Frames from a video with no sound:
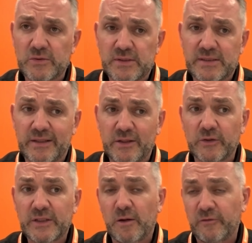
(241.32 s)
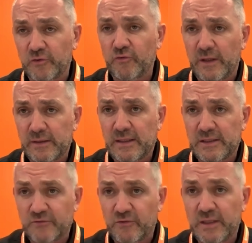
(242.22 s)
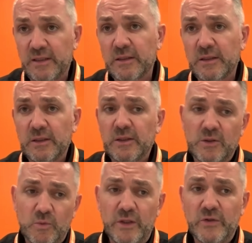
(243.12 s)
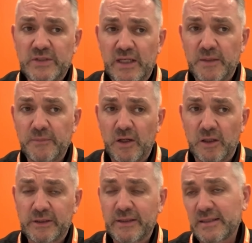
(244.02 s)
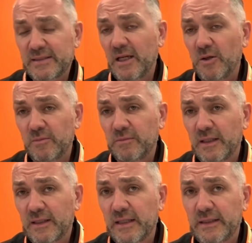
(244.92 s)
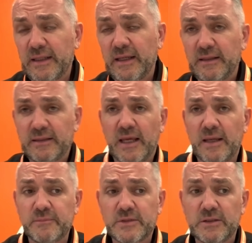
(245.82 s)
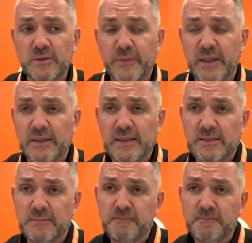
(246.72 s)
and said, look, now I've got trading history. Will you take me on? And that's how I kind of came to being leasing.